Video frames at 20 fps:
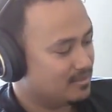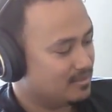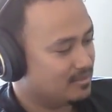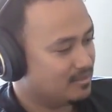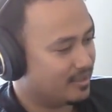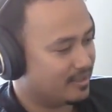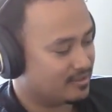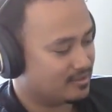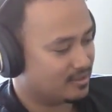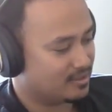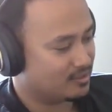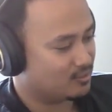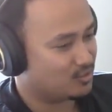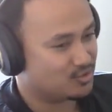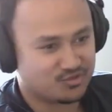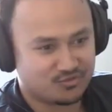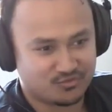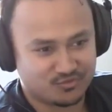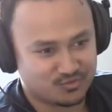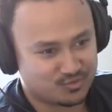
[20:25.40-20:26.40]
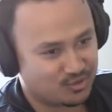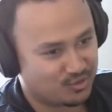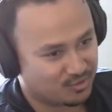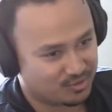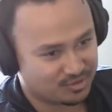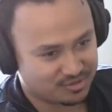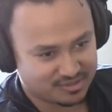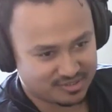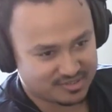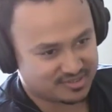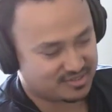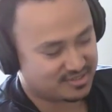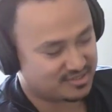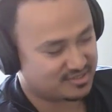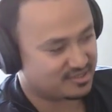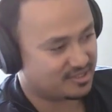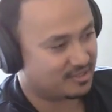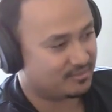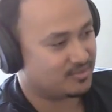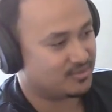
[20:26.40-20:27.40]
like uh, Christopher Nolan as an
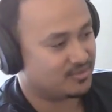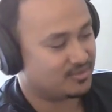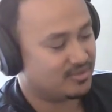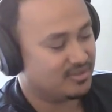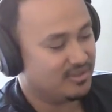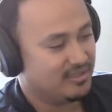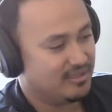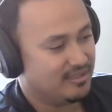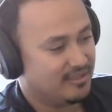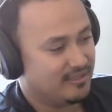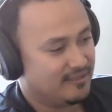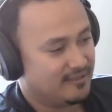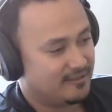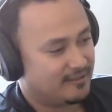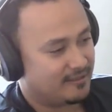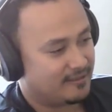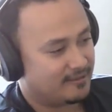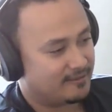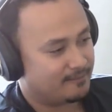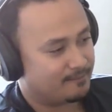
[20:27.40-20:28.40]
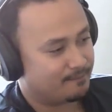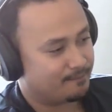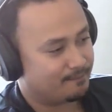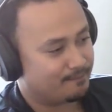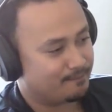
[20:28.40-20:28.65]
example. Um,